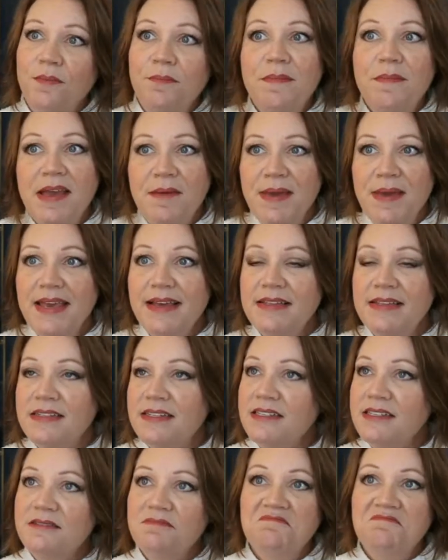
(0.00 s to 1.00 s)
Maybe
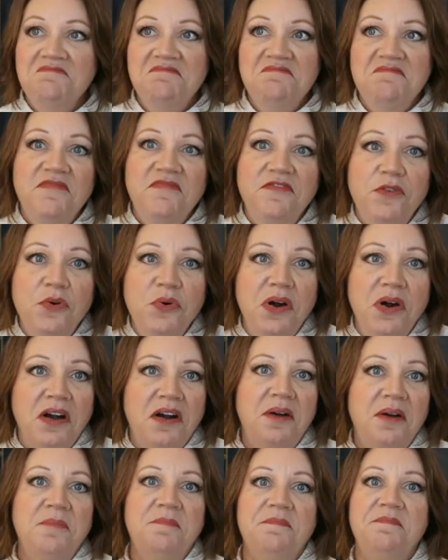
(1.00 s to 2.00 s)
it's
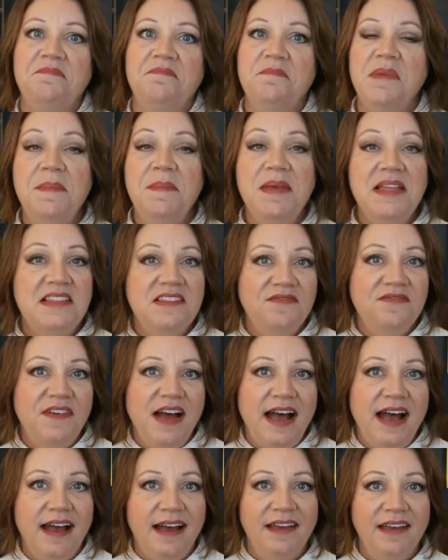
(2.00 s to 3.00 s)
4, maybe it's
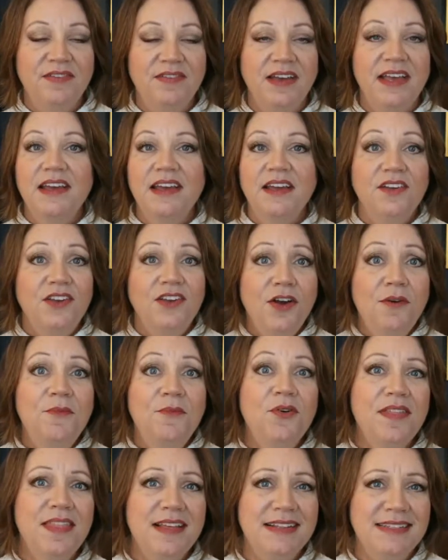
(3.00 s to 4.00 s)
5, no
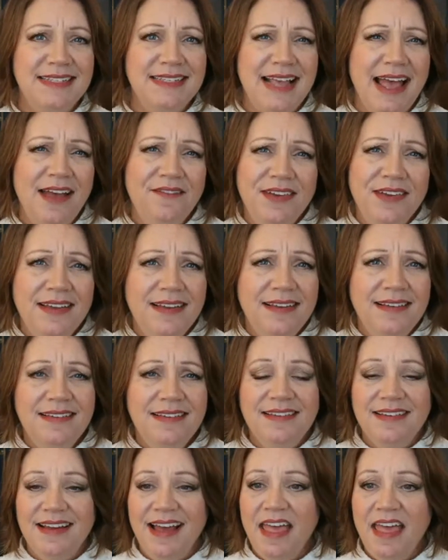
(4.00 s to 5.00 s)
more than 7,
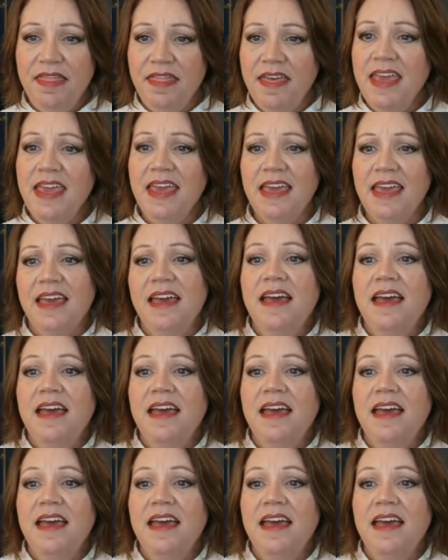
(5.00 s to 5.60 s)
I think,